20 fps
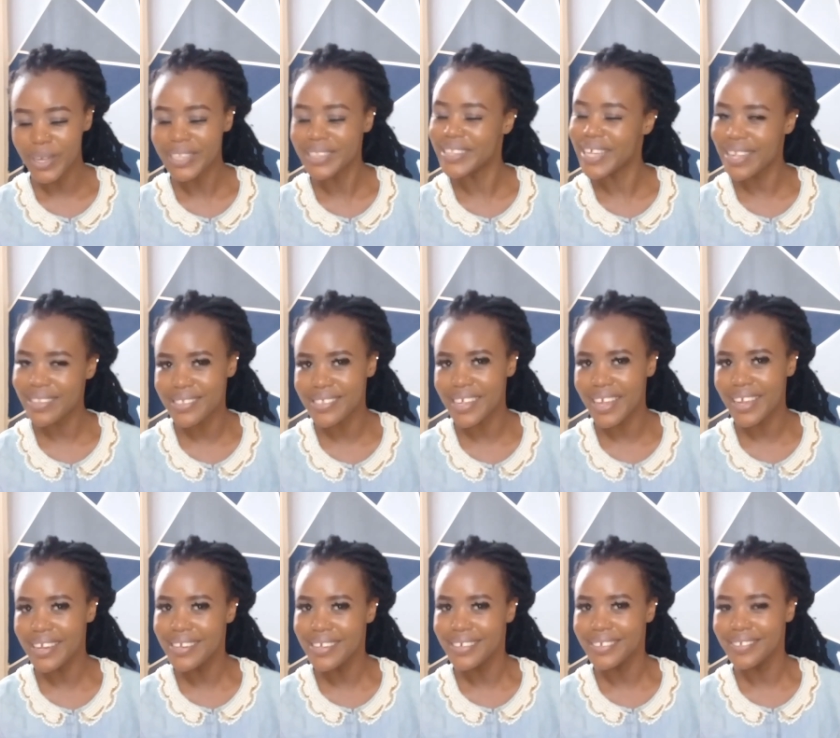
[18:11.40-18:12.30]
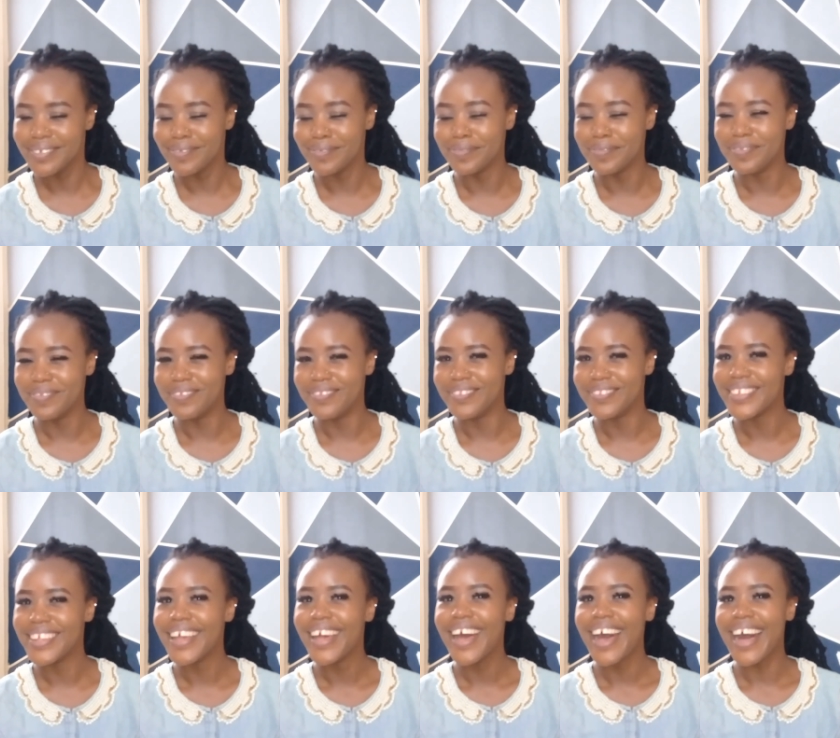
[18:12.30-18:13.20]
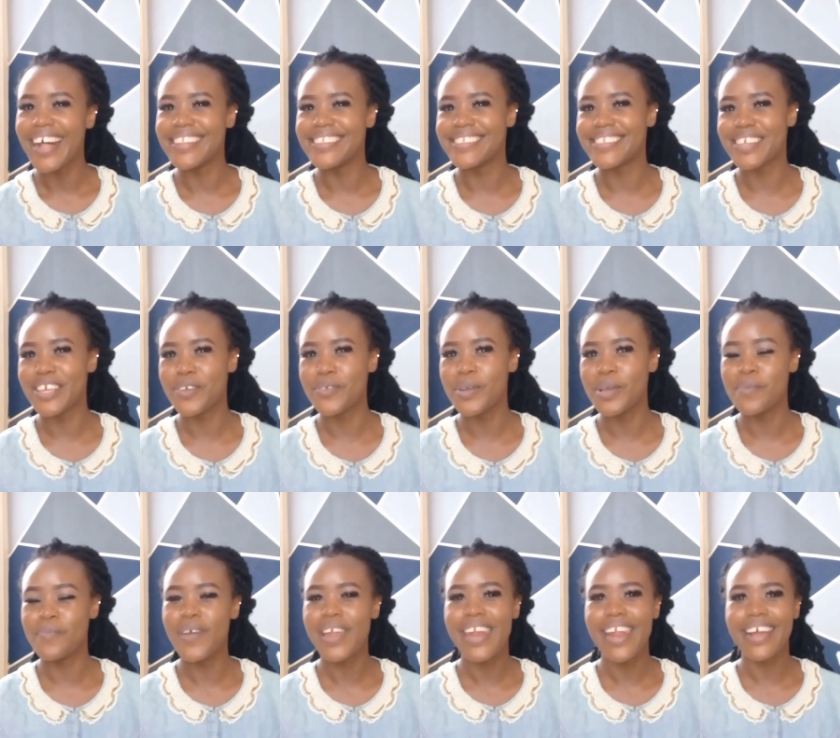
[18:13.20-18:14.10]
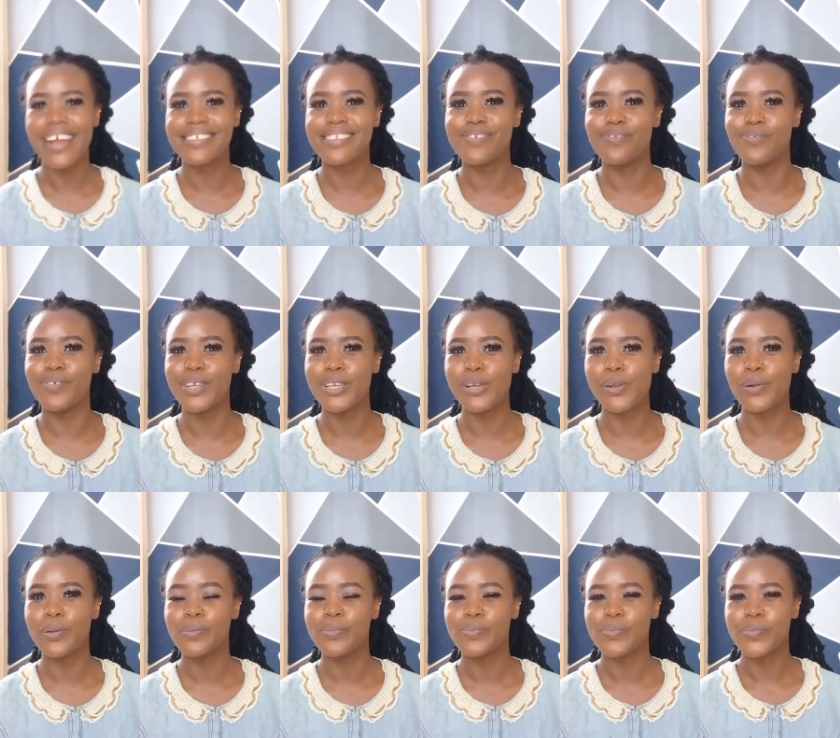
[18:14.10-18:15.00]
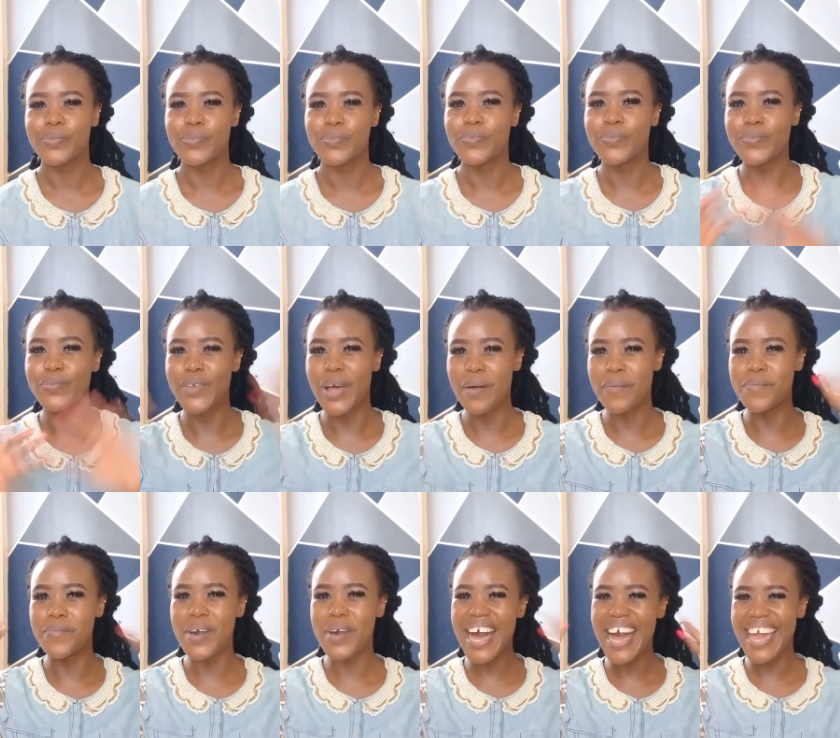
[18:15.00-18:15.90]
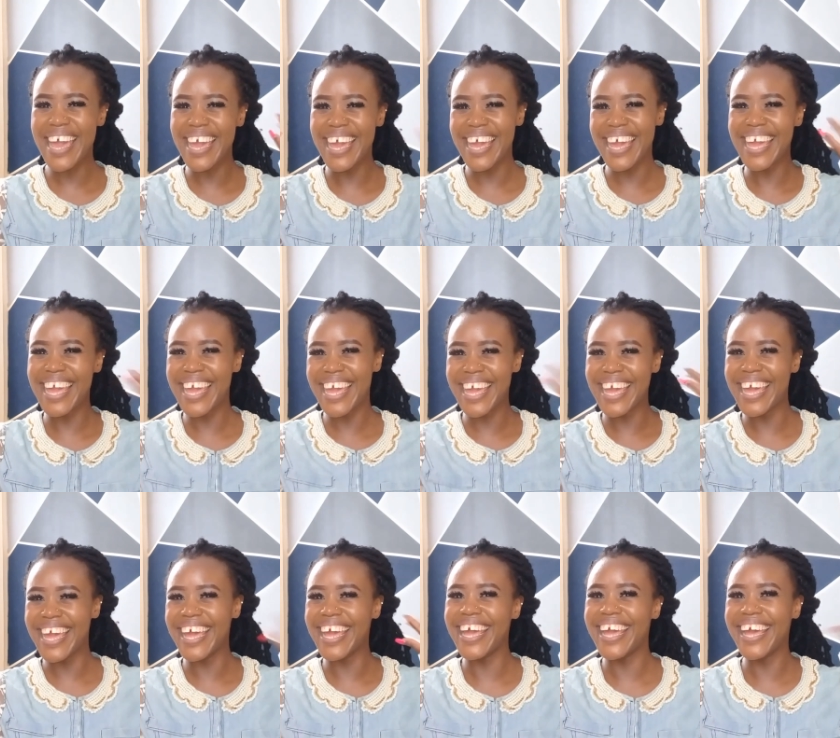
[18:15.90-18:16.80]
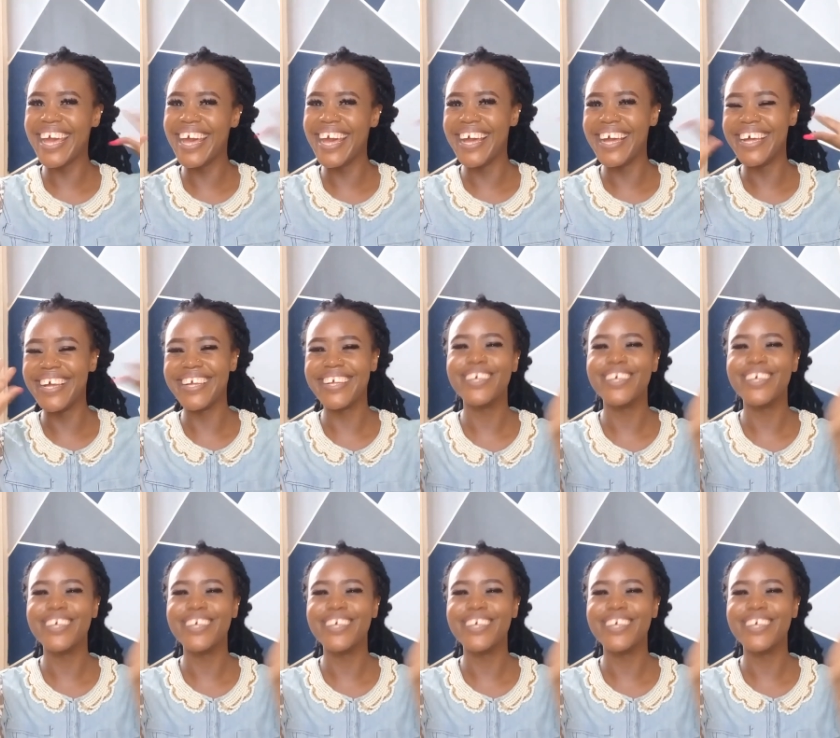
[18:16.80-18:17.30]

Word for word: well that's it i'll see you in my next video bye